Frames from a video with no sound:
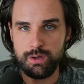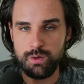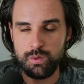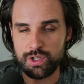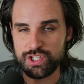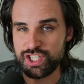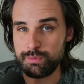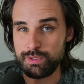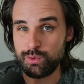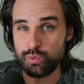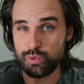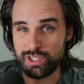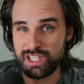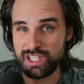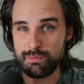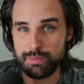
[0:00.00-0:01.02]
which could be
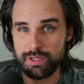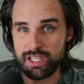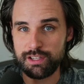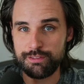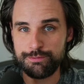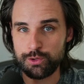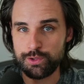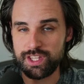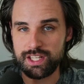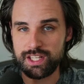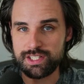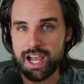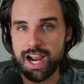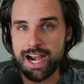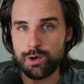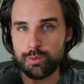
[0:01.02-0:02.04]
really big for the
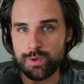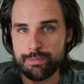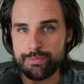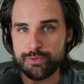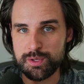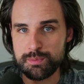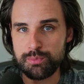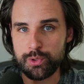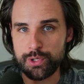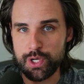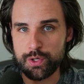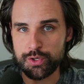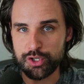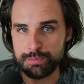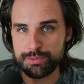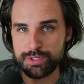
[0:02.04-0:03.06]
entire Web 3.0
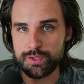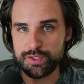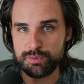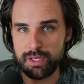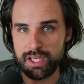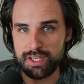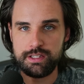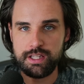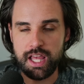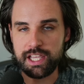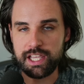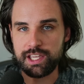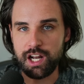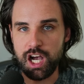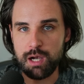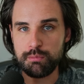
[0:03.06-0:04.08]
and crypto space and
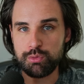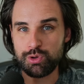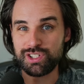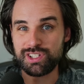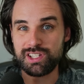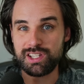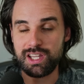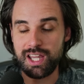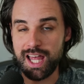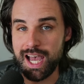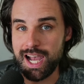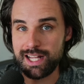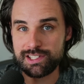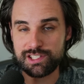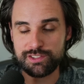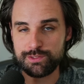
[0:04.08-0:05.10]
can onboard
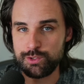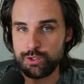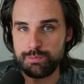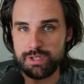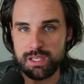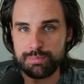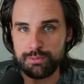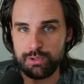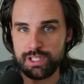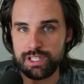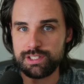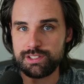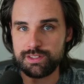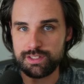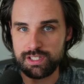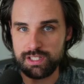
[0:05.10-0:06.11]
lots of new people
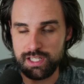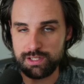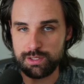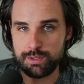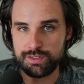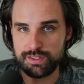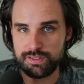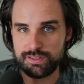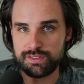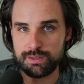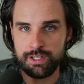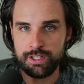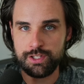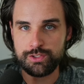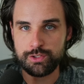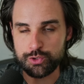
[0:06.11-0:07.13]
into this
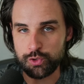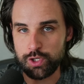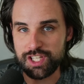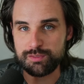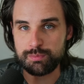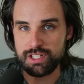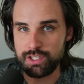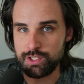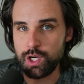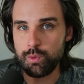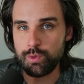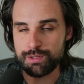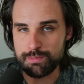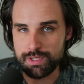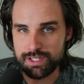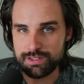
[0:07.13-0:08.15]
ecosystem. So trust me, you don't want
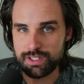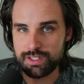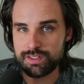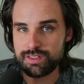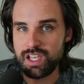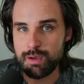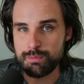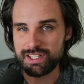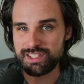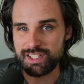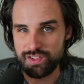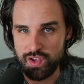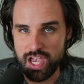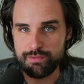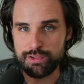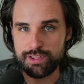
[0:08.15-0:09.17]
to miss this. I'm going to tell
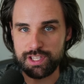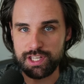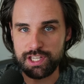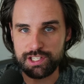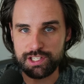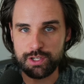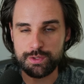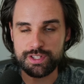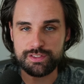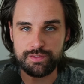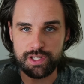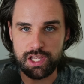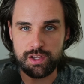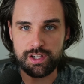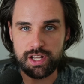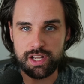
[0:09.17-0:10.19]
you everything you need to know in this
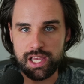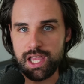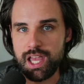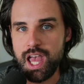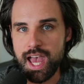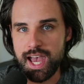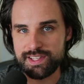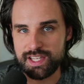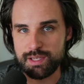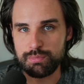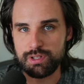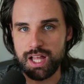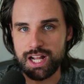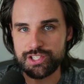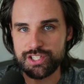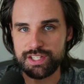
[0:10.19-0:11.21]
video today as a
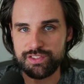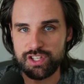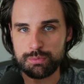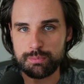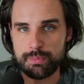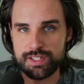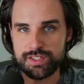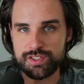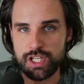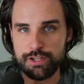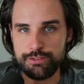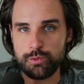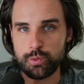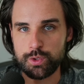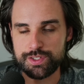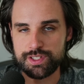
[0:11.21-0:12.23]
blockchain developer myself
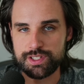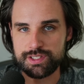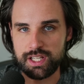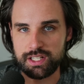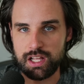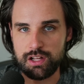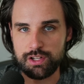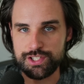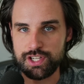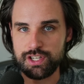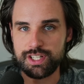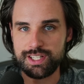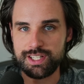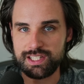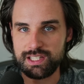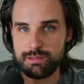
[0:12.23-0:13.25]
works this technology on
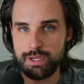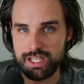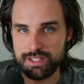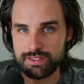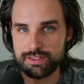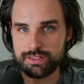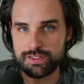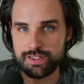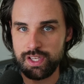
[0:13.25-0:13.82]
a daily basis.